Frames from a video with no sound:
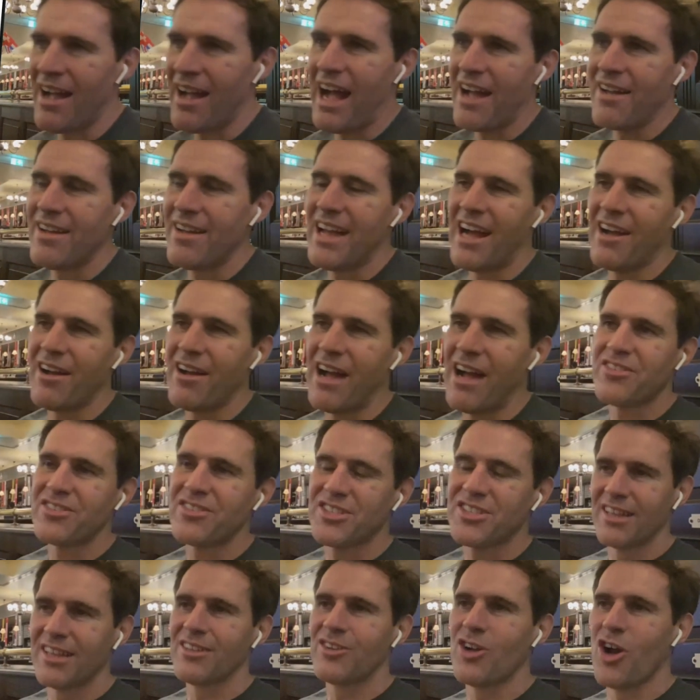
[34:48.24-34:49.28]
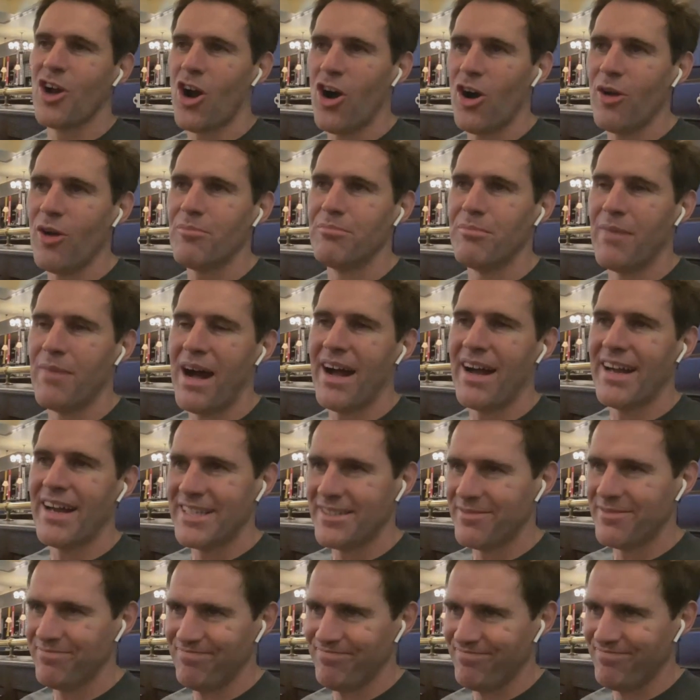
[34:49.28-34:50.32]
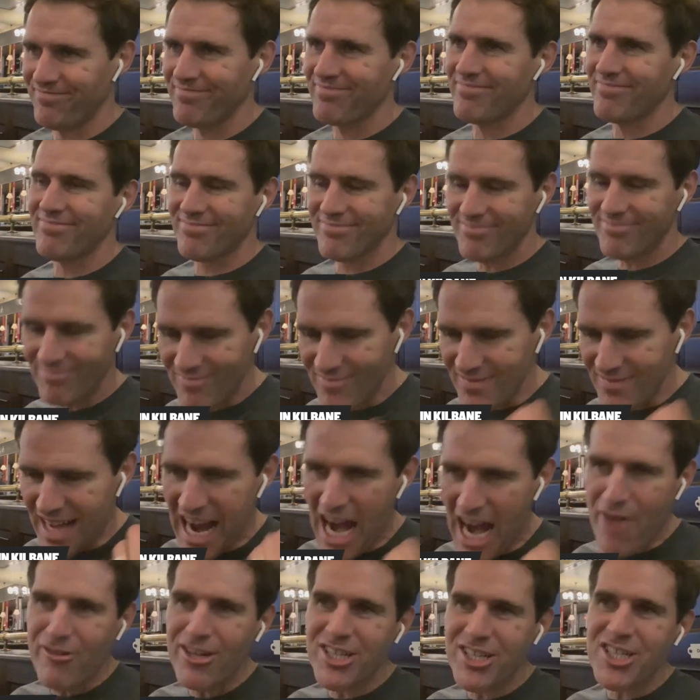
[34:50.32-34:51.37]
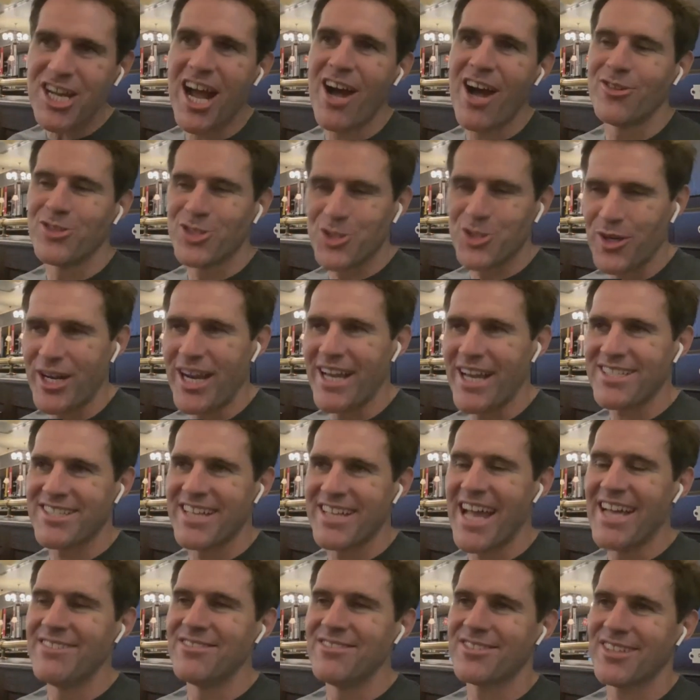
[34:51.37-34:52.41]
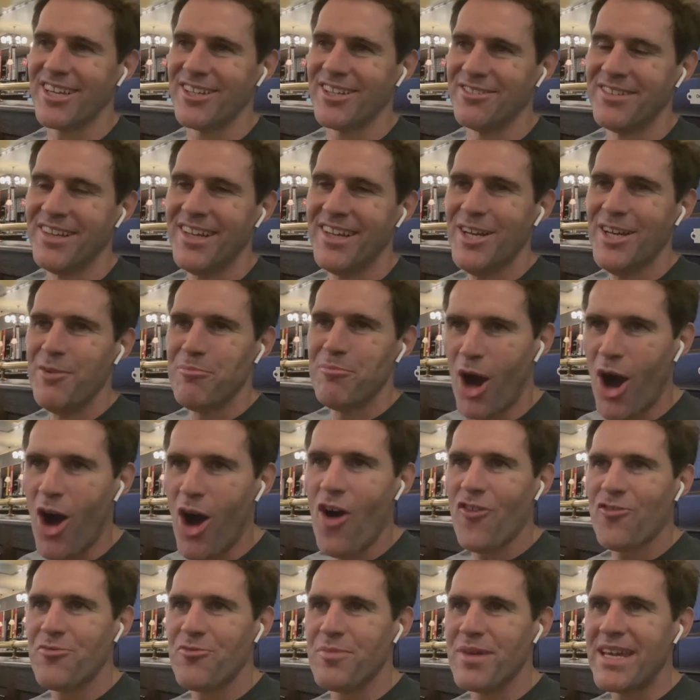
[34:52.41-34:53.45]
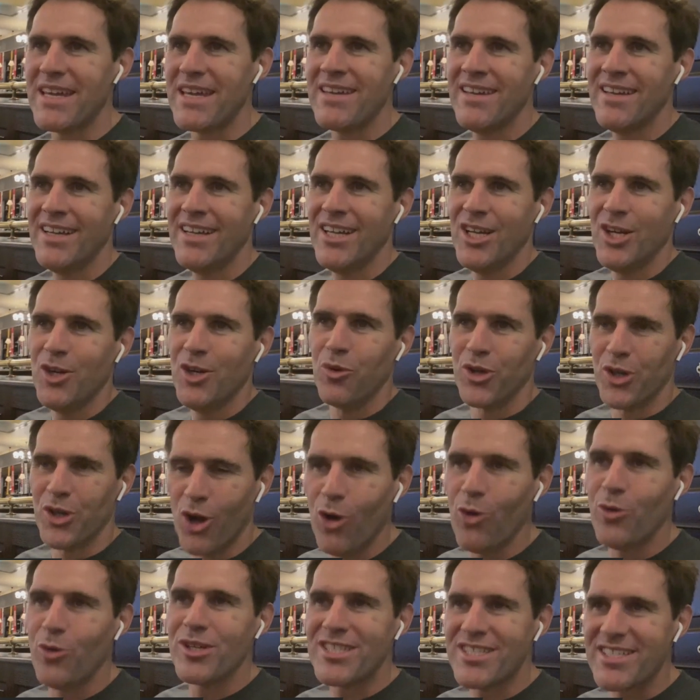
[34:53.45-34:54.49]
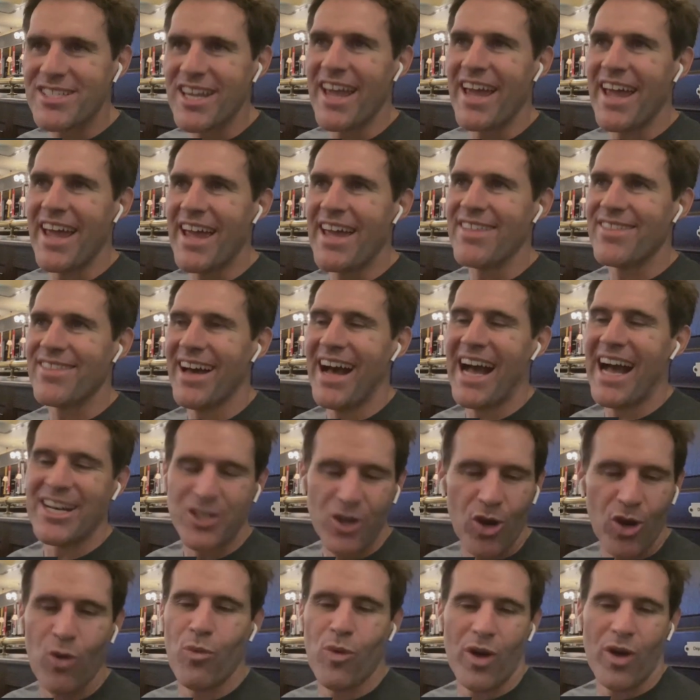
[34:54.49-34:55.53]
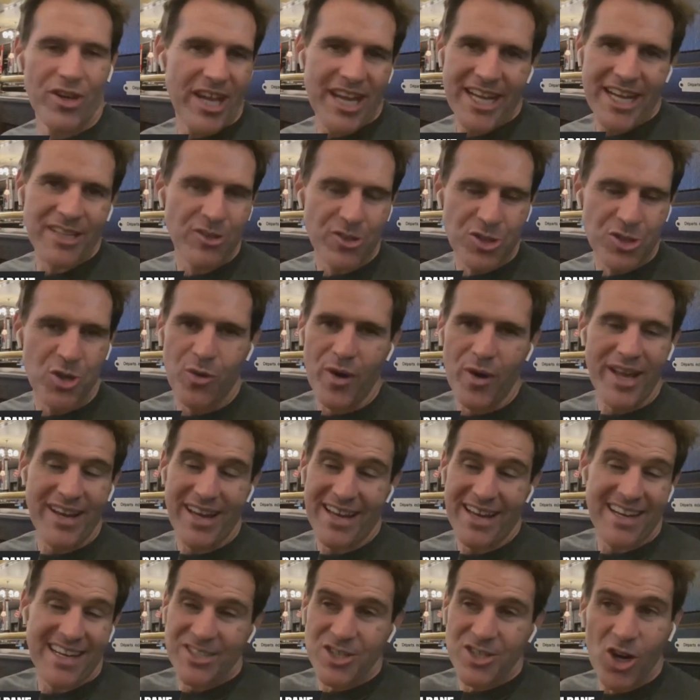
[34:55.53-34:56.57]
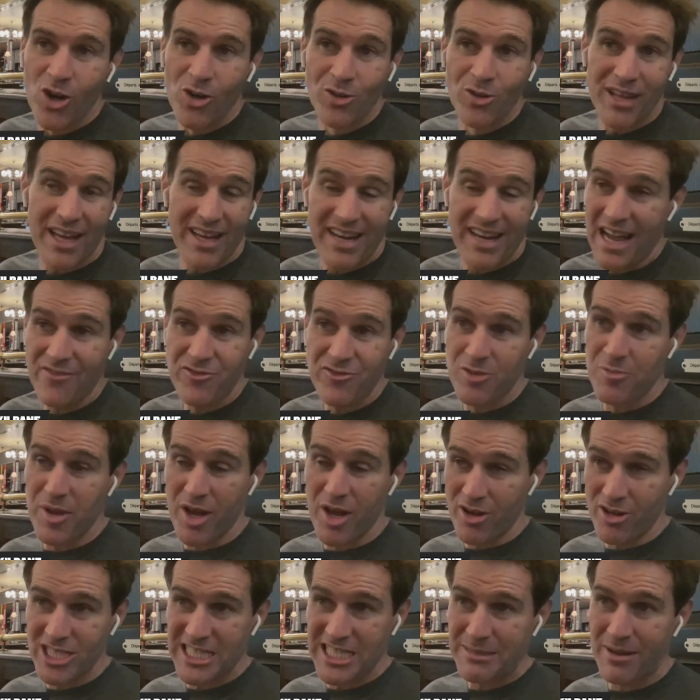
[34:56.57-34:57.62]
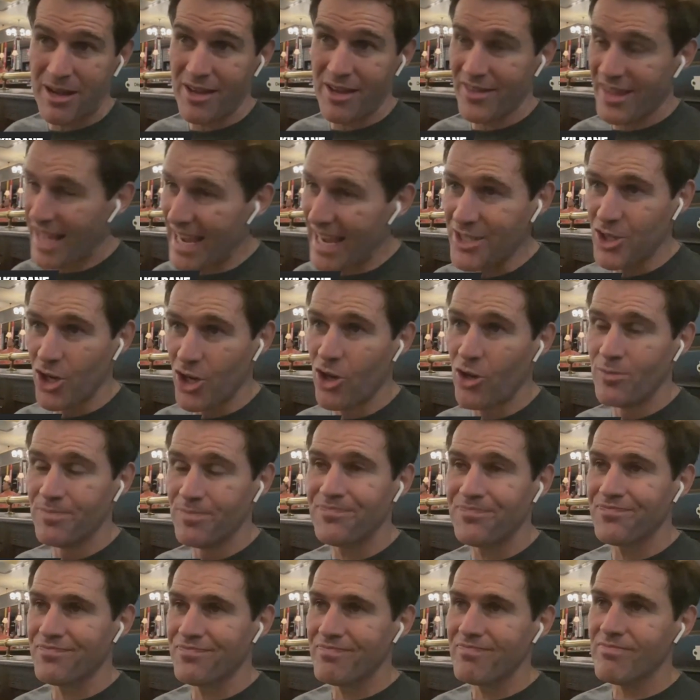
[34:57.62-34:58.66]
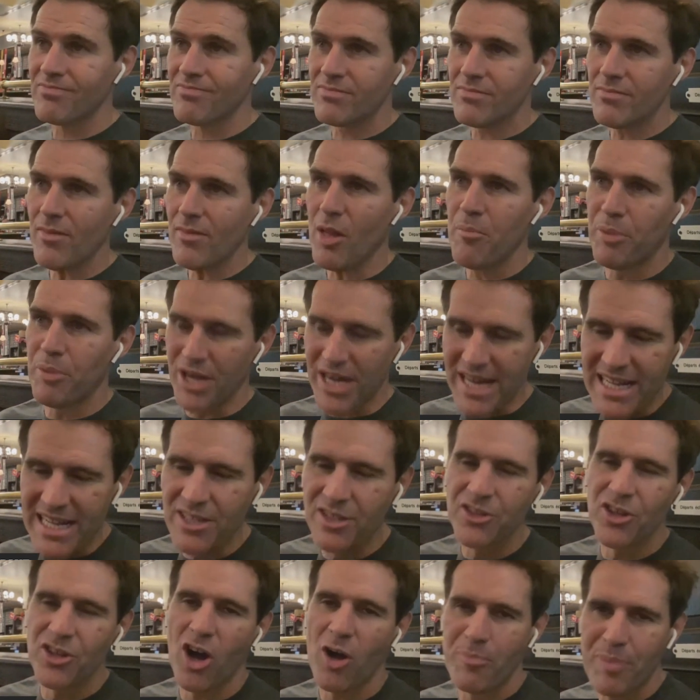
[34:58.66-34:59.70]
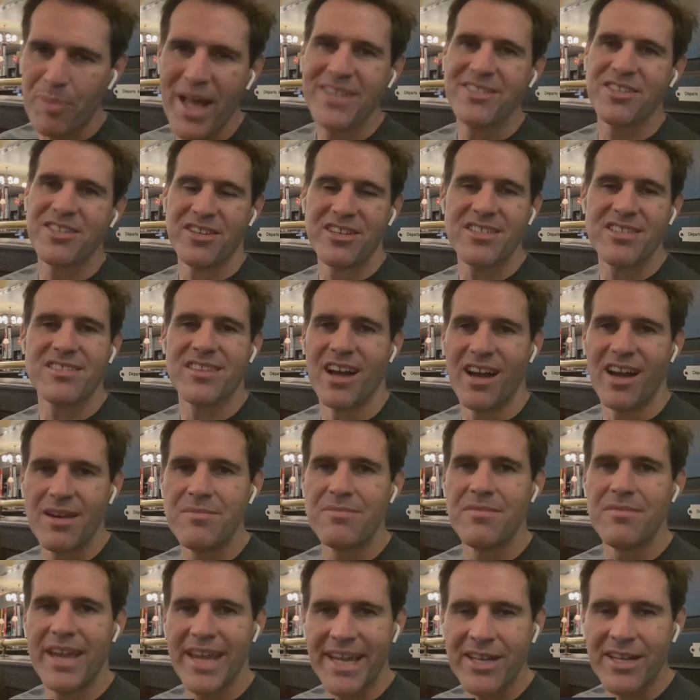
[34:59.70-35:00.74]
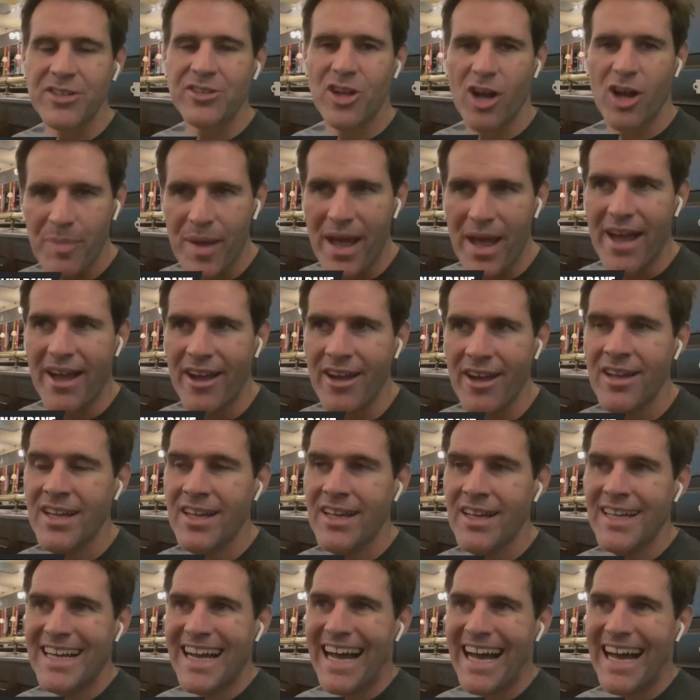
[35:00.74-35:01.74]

I, I, I've still got my Irish hat on to an extent, and part of me would always say that I don't want England to win, and I don't, and I have to be honest about that, I don't. But England are better this time. England are better.